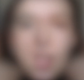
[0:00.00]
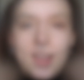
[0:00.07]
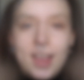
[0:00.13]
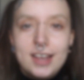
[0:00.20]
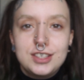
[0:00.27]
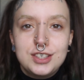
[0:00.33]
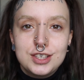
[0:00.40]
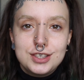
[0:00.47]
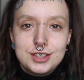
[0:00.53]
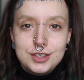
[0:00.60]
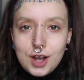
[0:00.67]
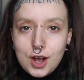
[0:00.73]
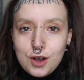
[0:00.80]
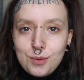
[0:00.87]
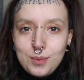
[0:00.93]
Okay, to
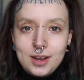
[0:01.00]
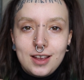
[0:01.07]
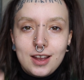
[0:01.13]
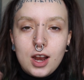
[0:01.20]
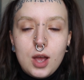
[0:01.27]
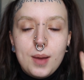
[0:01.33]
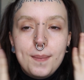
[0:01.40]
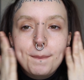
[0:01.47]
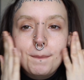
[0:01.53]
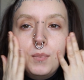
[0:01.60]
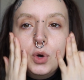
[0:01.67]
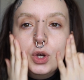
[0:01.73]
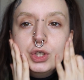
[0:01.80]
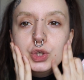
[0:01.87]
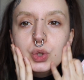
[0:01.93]
start, we're gonna
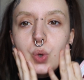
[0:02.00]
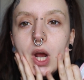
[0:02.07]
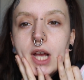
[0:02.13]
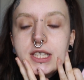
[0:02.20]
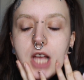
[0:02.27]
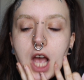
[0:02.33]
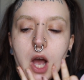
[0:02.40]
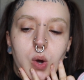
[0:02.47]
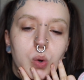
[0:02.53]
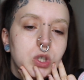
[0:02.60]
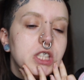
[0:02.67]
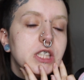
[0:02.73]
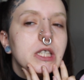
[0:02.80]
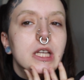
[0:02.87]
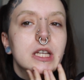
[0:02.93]
moisturize our
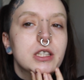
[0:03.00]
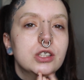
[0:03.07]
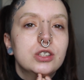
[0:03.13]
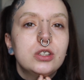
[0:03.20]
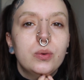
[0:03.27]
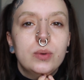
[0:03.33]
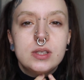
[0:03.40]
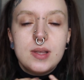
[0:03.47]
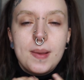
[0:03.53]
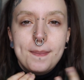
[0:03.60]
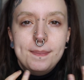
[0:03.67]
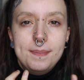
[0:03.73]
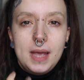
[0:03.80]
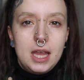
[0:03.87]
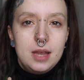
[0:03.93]
skin so it's
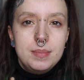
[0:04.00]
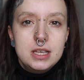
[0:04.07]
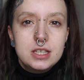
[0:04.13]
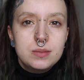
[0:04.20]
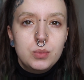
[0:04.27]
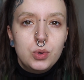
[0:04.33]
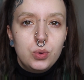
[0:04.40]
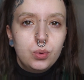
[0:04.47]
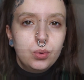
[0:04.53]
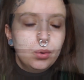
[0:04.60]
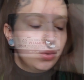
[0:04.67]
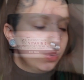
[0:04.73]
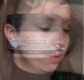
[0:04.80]
baby smooth.